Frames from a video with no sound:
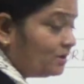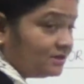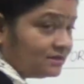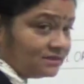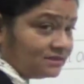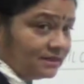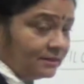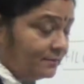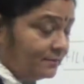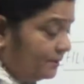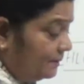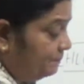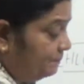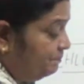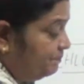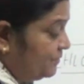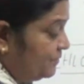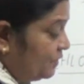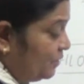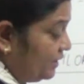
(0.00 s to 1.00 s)
stable.
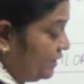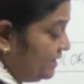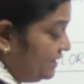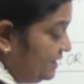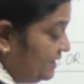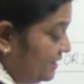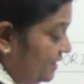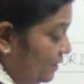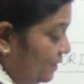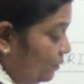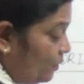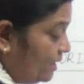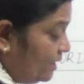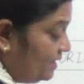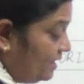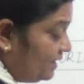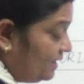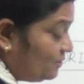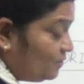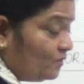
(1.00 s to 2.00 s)
Here one
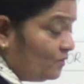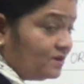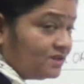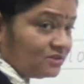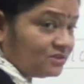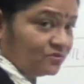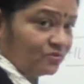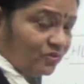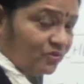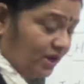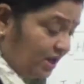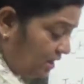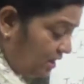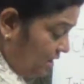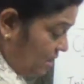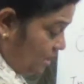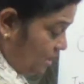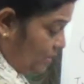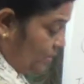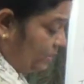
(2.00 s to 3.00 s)
electron is free,
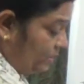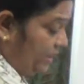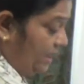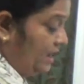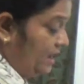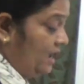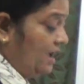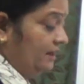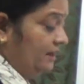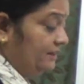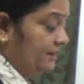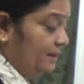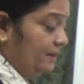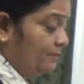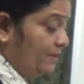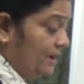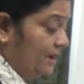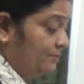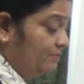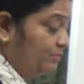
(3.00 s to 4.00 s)
okay,
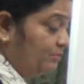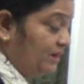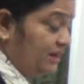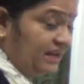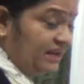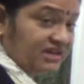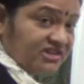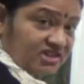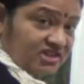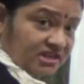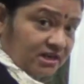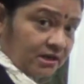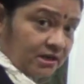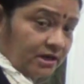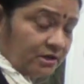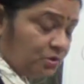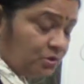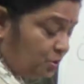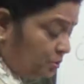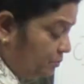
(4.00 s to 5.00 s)
thereby initiating
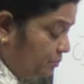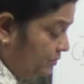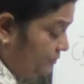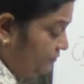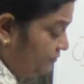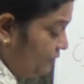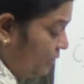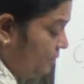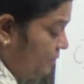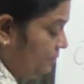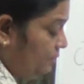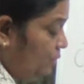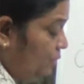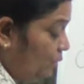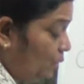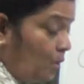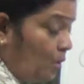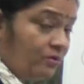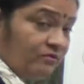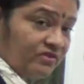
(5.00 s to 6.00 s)
it to
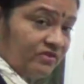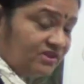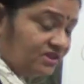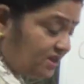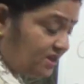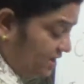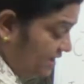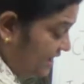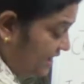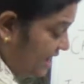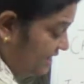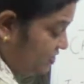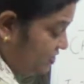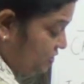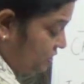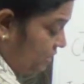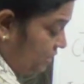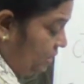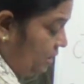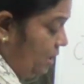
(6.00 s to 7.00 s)
go on with the
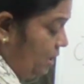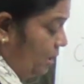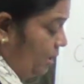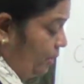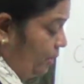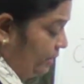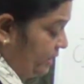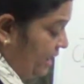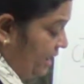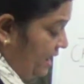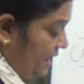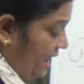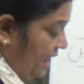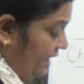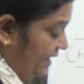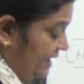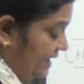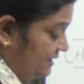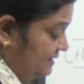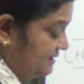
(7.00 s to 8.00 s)
reaction, okay.
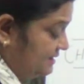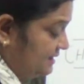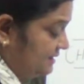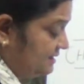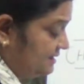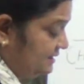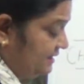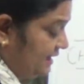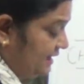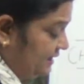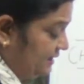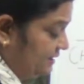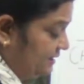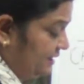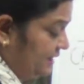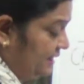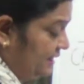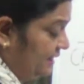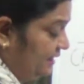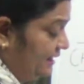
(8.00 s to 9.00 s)
Again
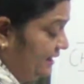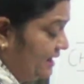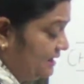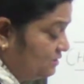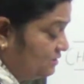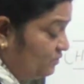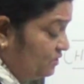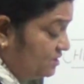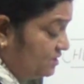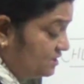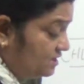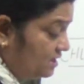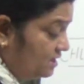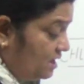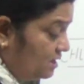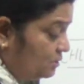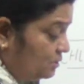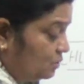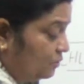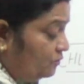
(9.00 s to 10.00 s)
CCl3 reacts with
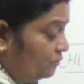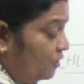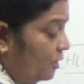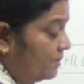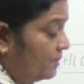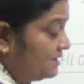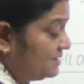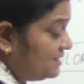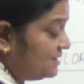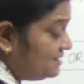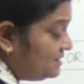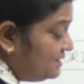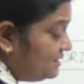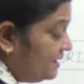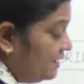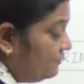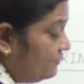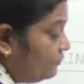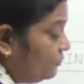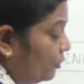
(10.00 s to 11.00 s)
Cl2, forming
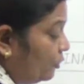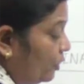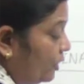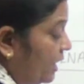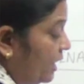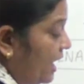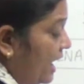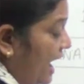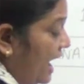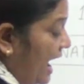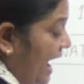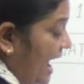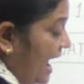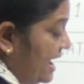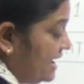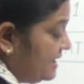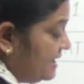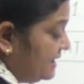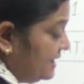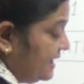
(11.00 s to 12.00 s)
CCl4,
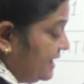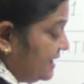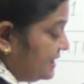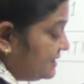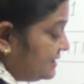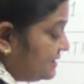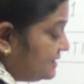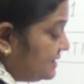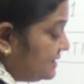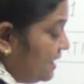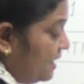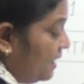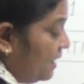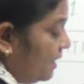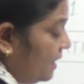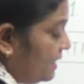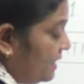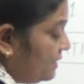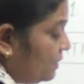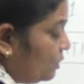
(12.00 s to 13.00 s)
and yes,
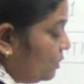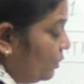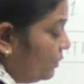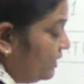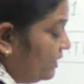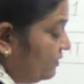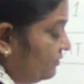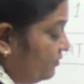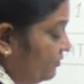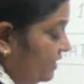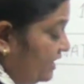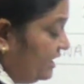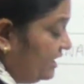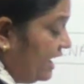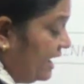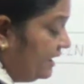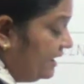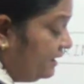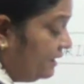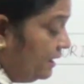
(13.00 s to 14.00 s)
a chlorine free
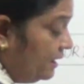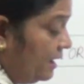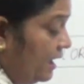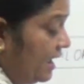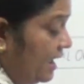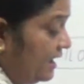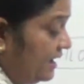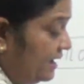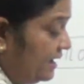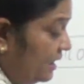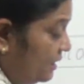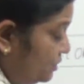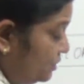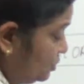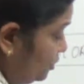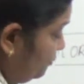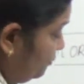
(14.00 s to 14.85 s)
radical. Here, so